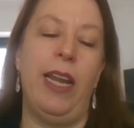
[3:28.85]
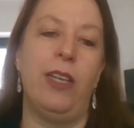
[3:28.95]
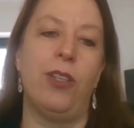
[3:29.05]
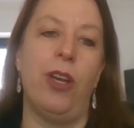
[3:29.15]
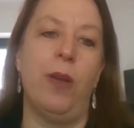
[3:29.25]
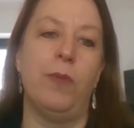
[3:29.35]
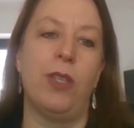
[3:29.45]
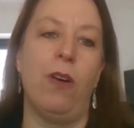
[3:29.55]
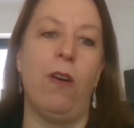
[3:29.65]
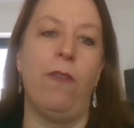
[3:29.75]
in
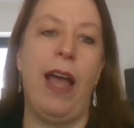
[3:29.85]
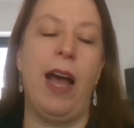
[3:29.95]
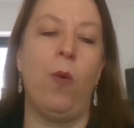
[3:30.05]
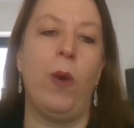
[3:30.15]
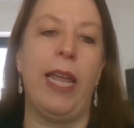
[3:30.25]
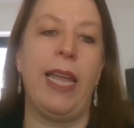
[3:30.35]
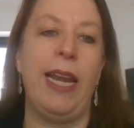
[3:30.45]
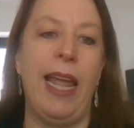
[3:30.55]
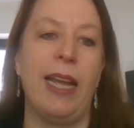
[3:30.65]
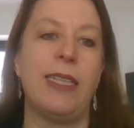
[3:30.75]
terms of how we
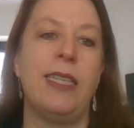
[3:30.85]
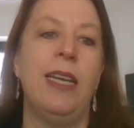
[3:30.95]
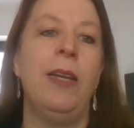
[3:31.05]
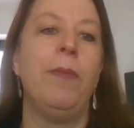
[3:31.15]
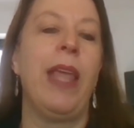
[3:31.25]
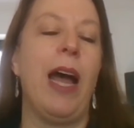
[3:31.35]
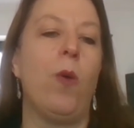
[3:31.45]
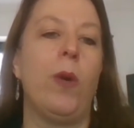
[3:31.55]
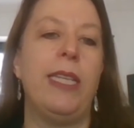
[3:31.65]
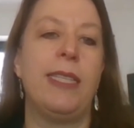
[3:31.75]
connect,
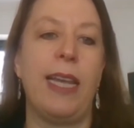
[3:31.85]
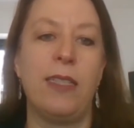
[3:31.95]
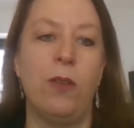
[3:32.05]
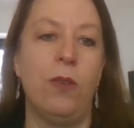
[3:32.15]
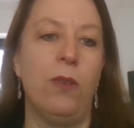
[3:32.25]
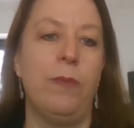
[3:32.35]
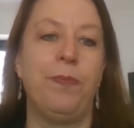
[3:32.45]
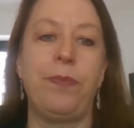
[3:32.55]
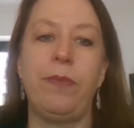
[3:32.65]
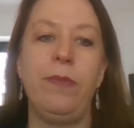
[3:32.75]
how we settle,